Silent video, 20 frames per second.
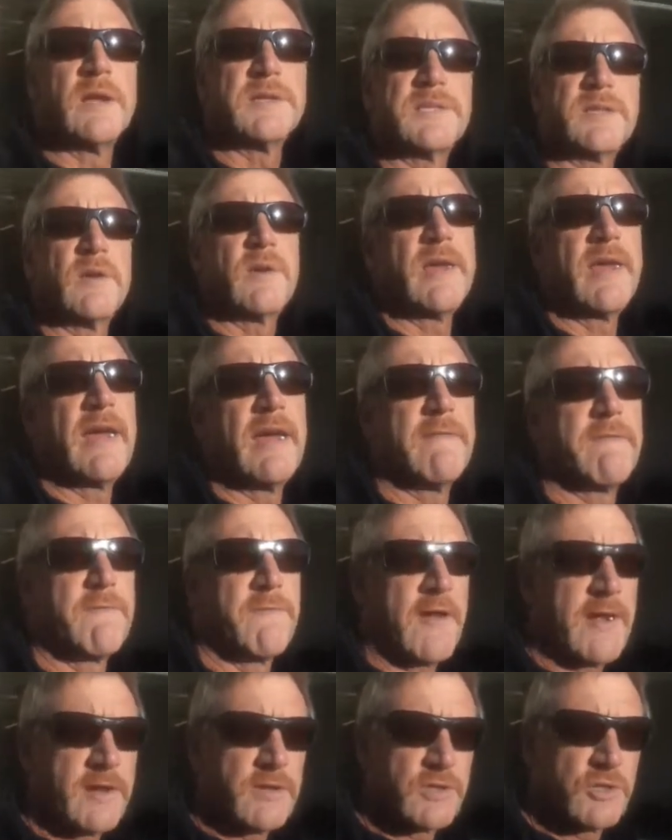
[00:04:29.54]
We also have
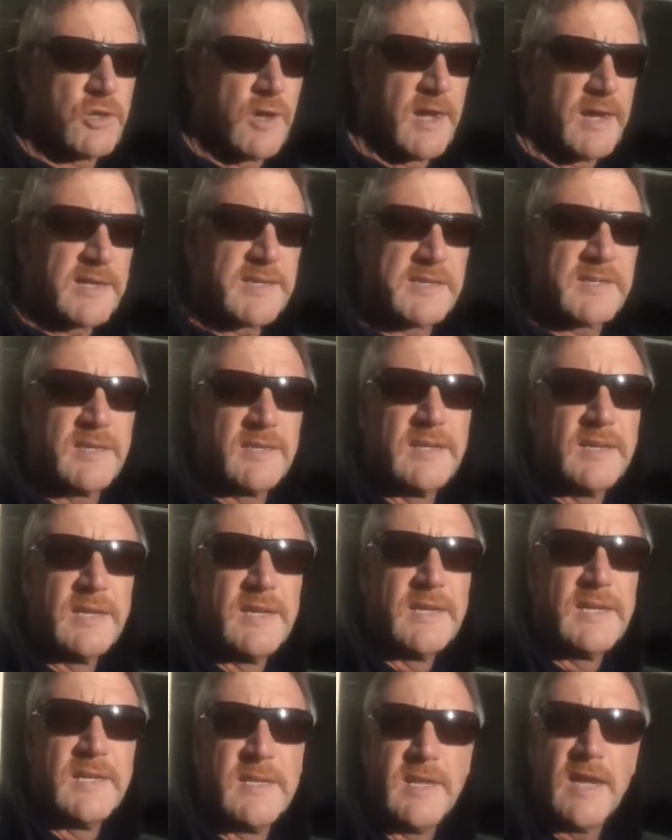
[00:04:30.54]
fire trucks.
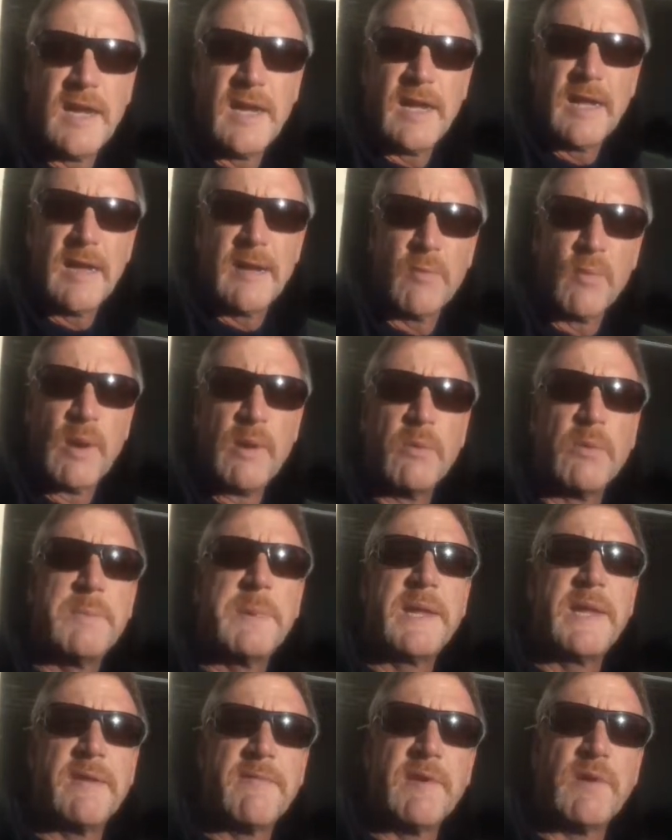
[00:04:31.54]
We will
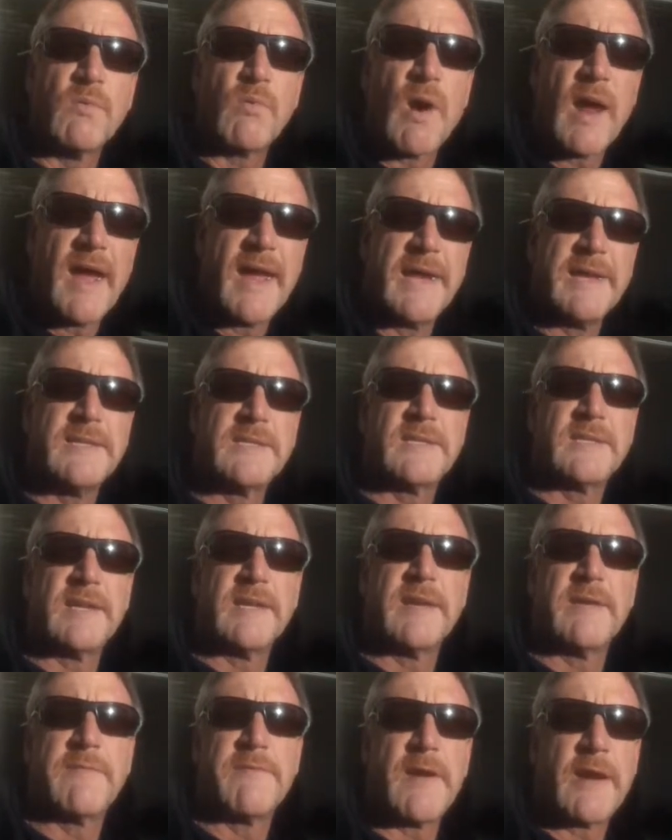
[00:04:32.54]
be giving rides
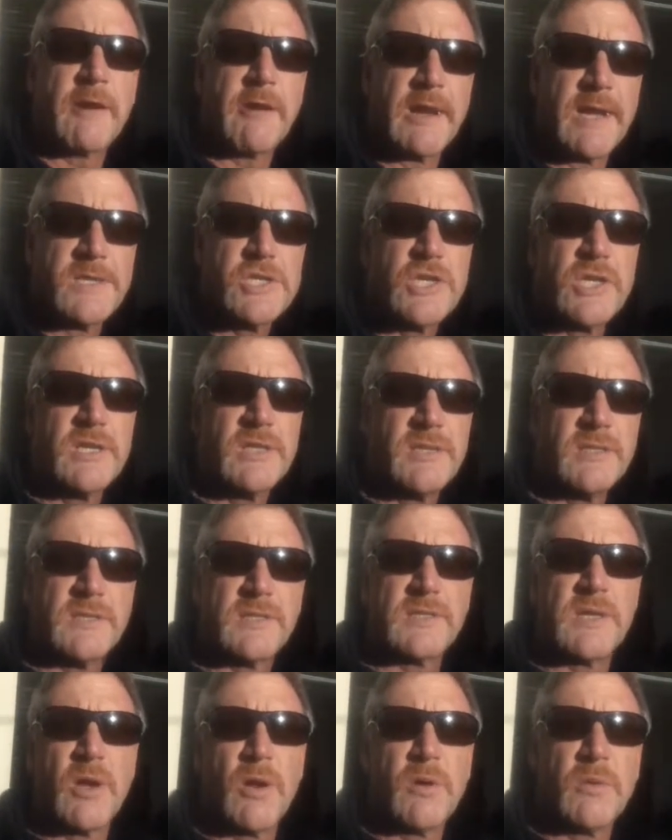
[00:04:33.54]
in a fire engine,
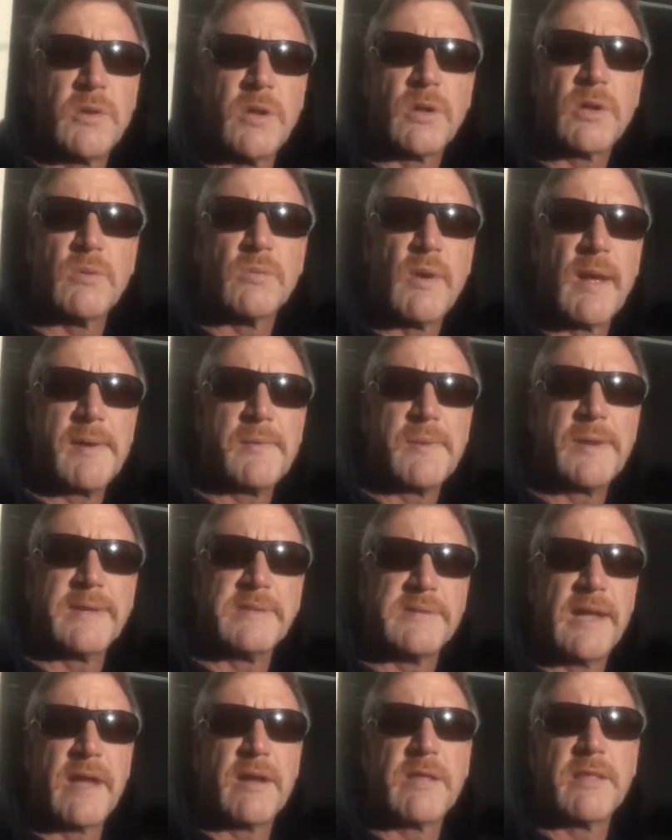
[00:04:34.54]
so you can ride
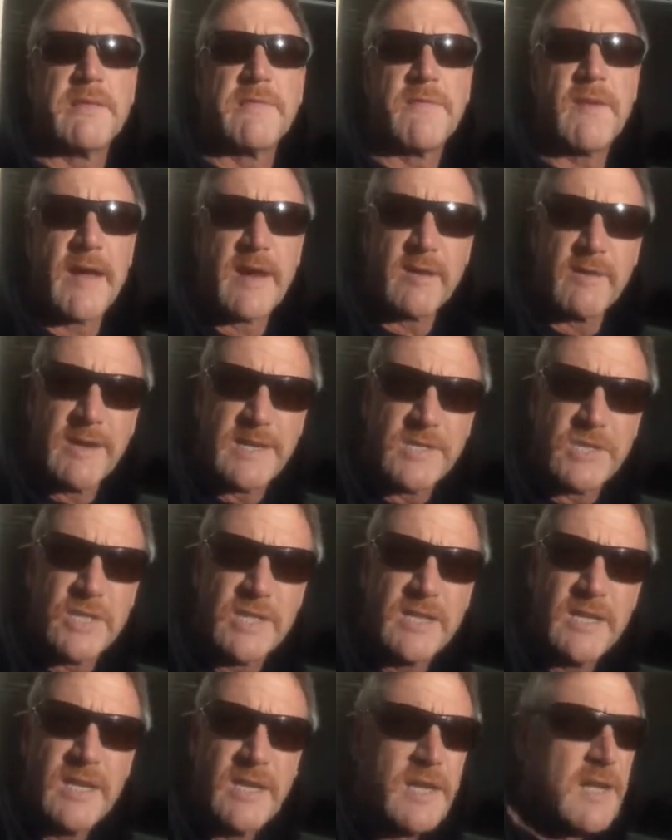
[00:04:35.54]
around town in the fire
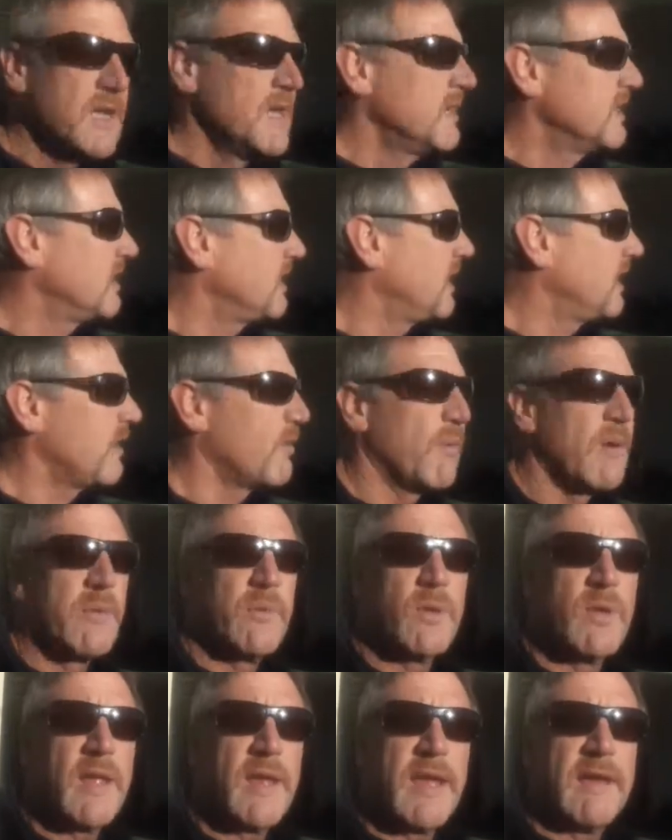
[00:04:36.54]
engine. We
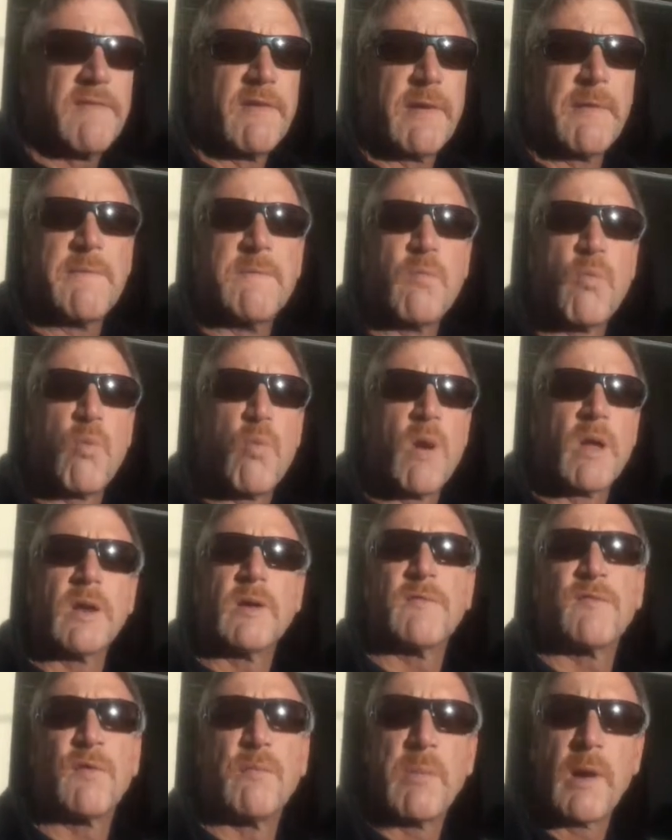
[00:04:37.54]
will have a
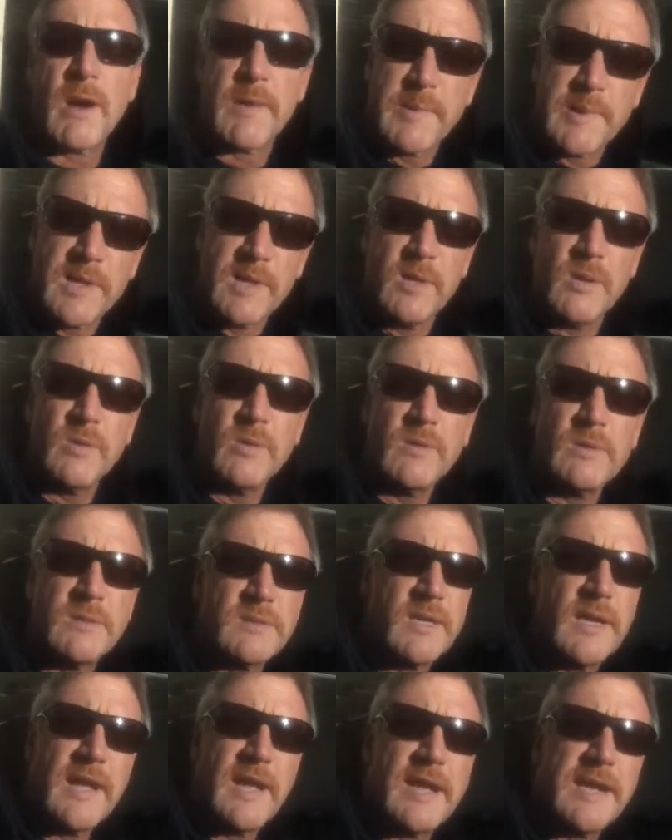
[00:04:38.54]
wonderful barbecue
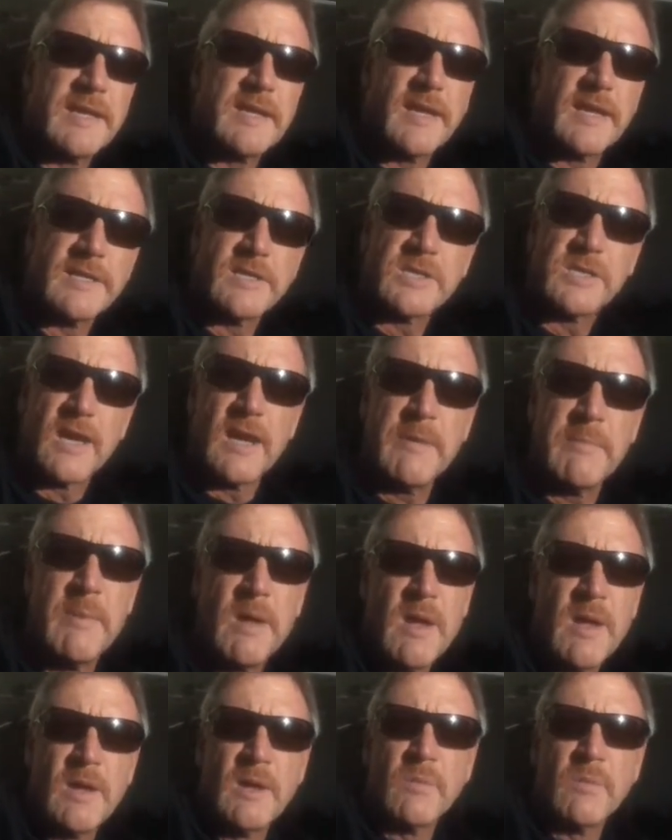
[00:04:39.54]
at lunchtime.